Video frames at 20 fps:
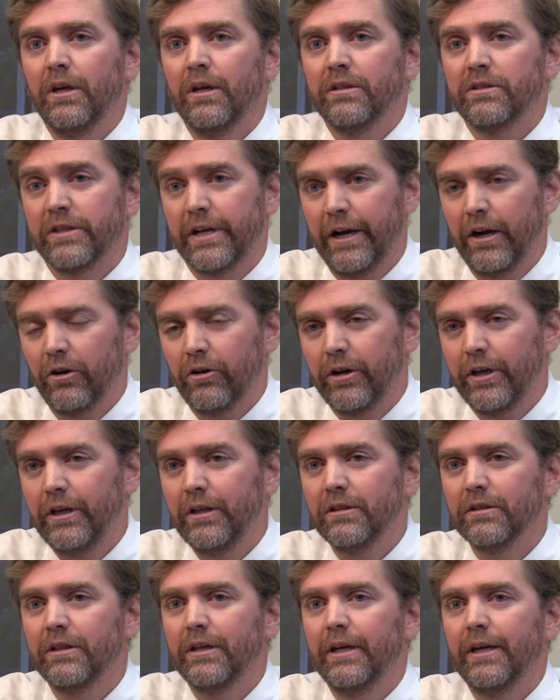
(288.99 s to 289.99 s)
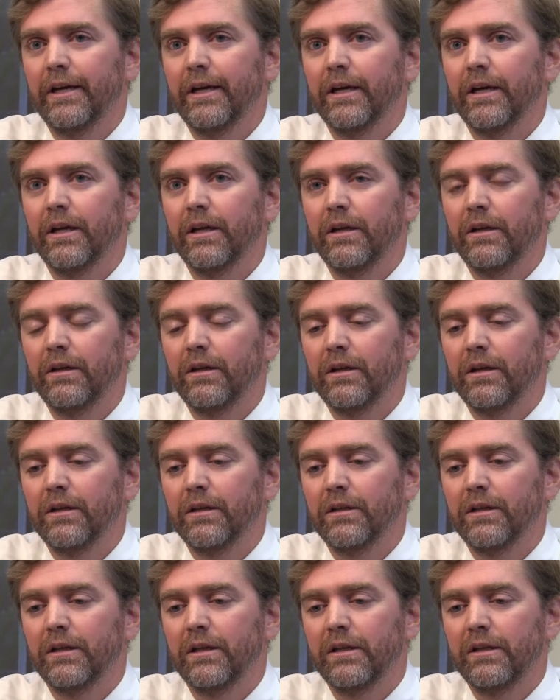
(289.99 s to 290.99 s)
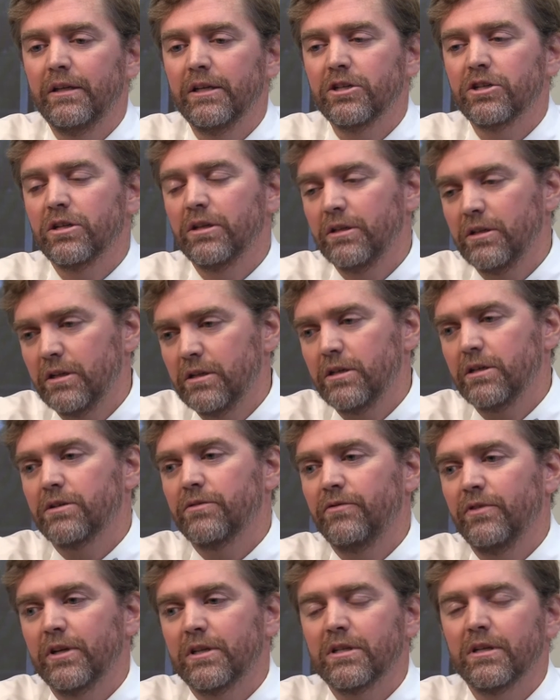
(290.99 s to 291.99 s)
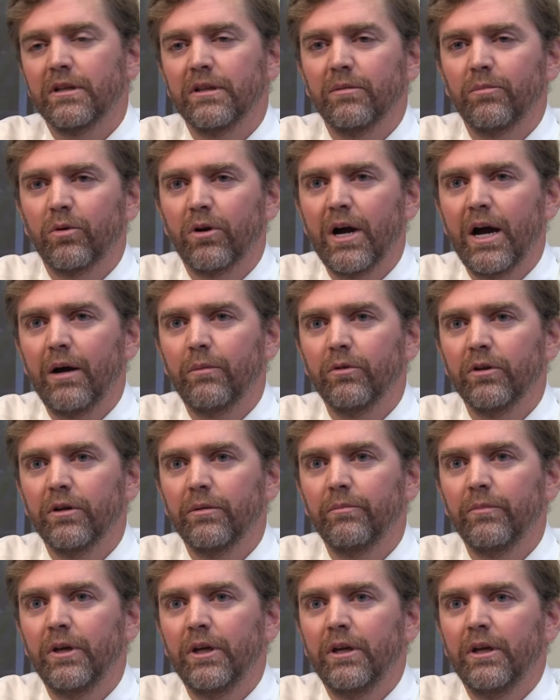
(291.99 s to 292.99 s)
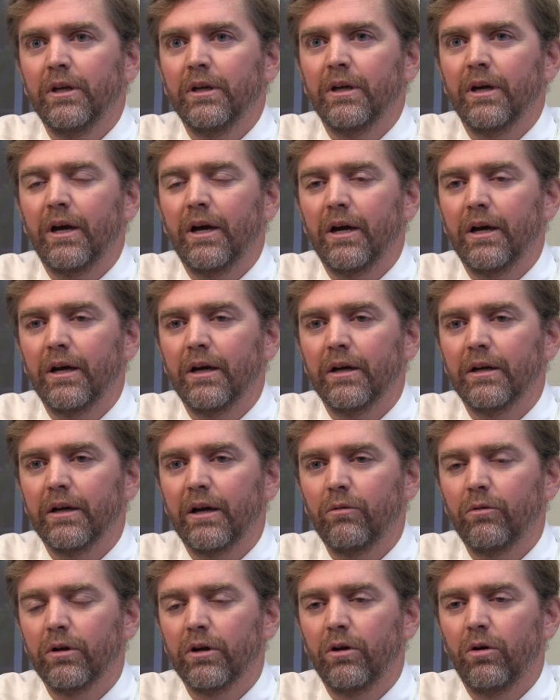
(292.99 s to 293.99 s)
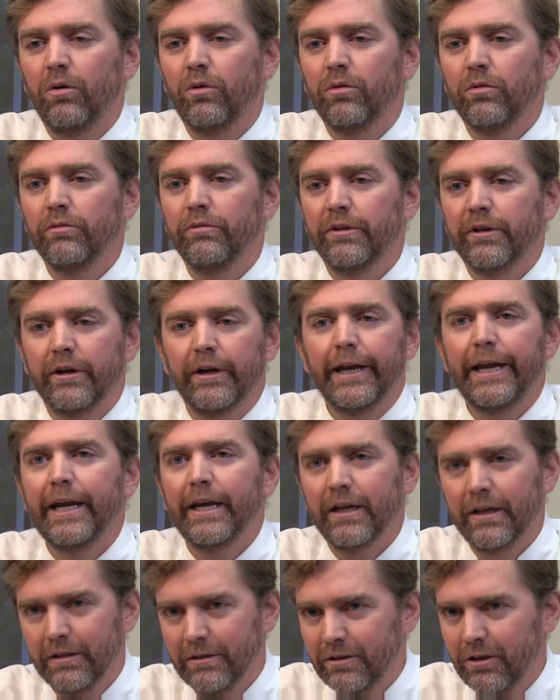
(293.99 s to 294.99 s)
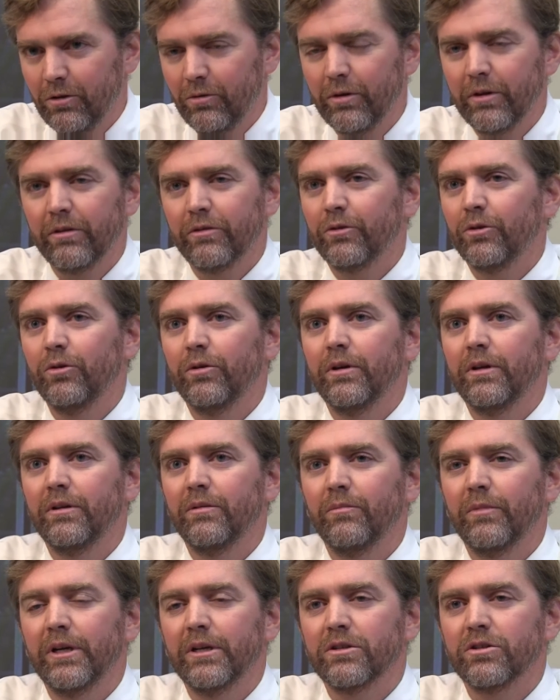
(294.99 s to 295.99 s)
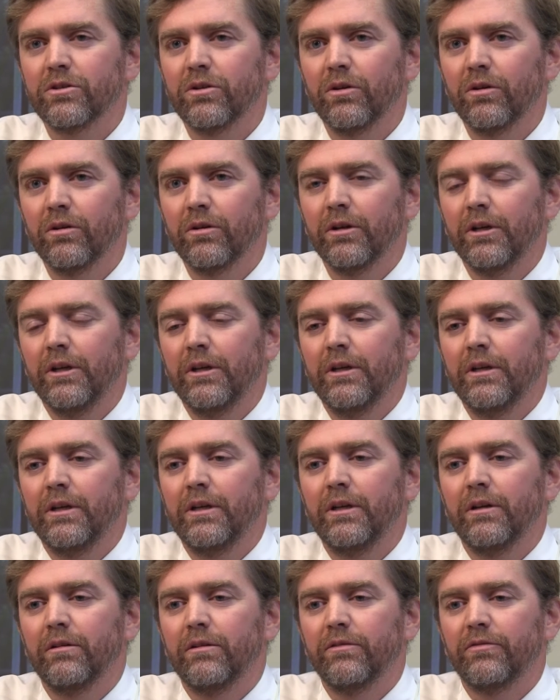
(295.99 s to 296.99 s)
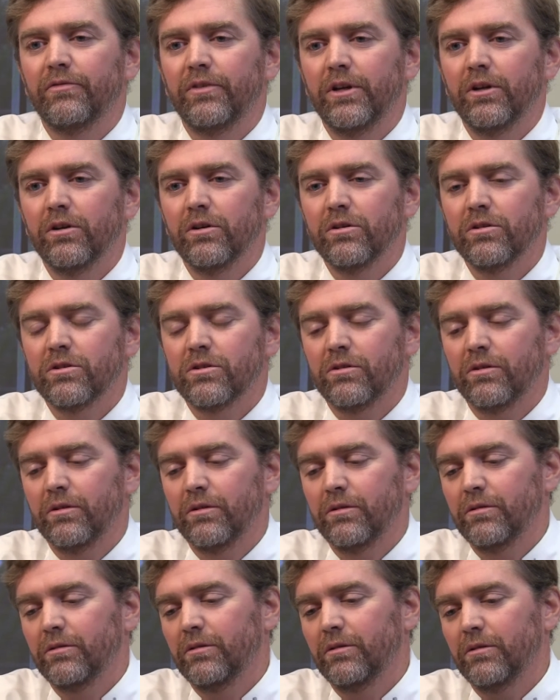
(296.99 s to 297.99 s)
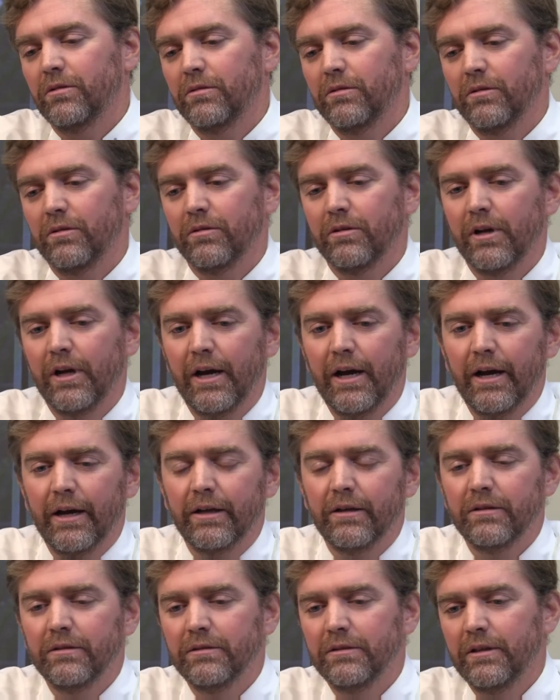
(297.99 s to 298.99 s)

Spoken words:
scary. And in addition to just fixing the problem, I want to hold their hand going through it and make sure the fears are not